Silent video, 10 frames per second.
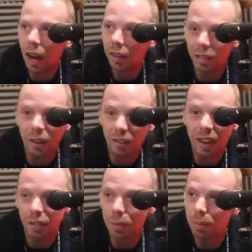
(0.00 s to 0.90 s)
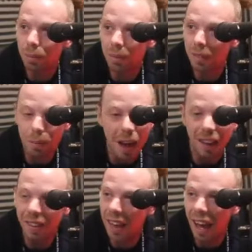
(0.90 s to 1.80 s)
Like there's some
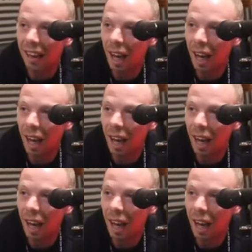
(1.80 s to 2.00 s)
ends out